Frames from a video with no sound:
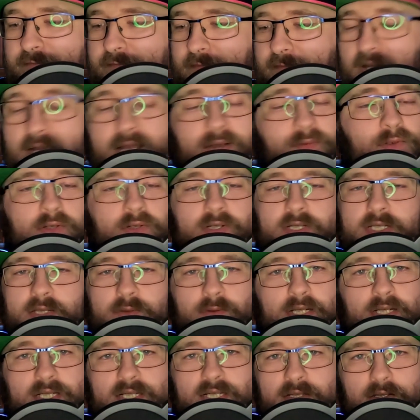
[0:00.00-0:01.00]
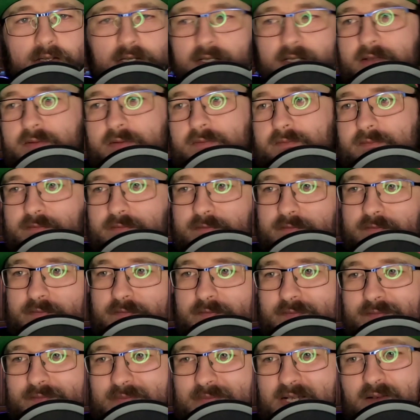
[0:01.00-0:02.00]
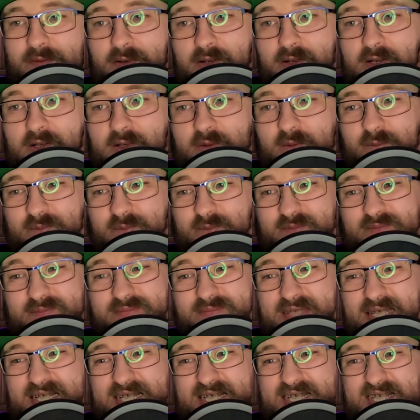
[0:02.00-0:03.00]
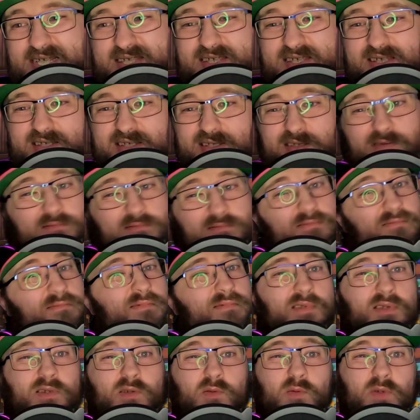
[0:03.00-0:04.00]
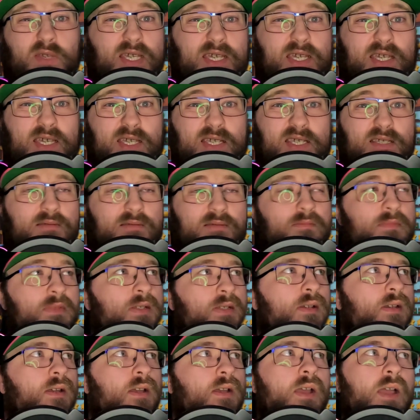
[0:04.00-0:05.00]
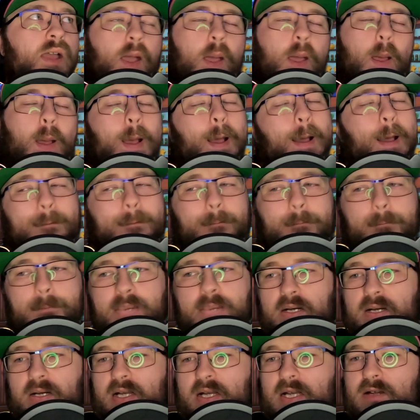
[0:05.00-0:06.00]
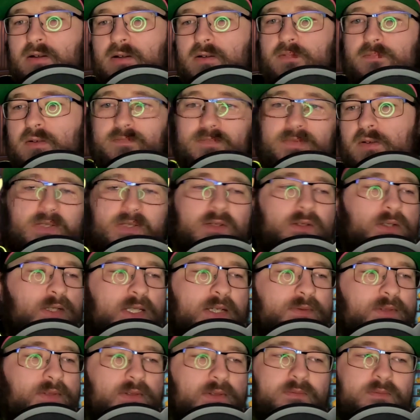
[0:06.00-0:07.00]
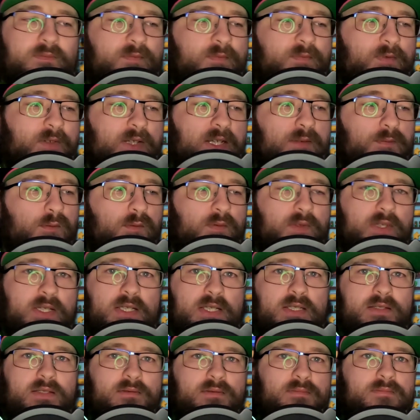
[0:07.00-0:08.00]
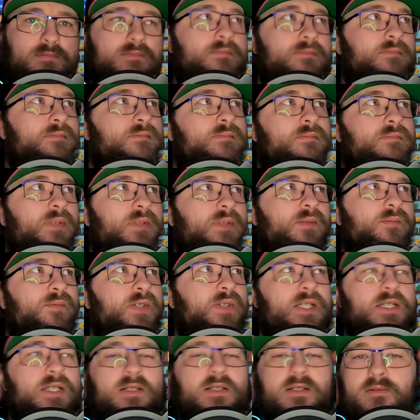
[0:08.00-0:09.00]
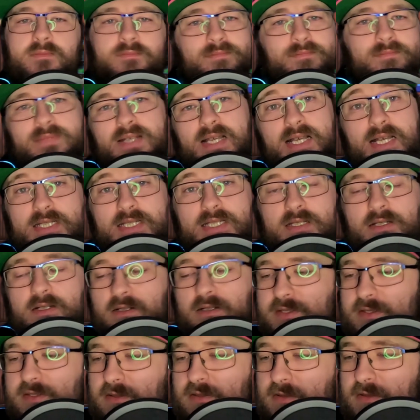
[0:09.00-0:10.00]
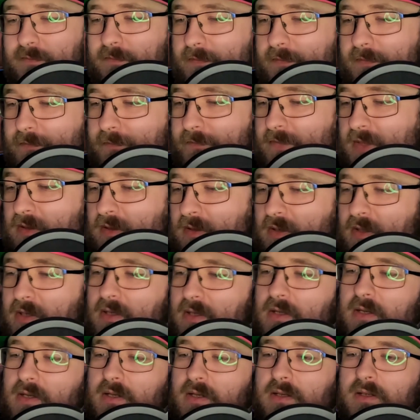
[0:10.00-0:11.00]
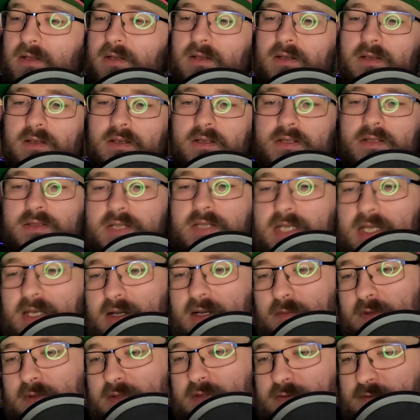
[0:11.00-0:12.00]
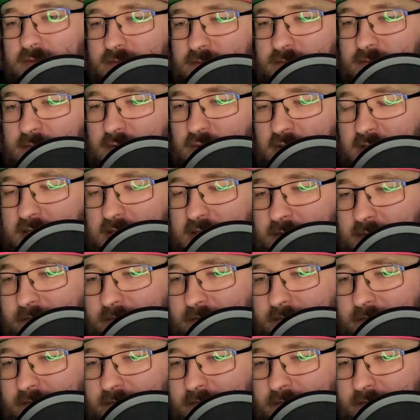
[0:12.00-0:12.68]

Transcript: I have no idea what it's like. I've heard that it's okay, but you're gonna have to forgive all this. Nvidia has a hard time. So yeah, I'm gonna try it.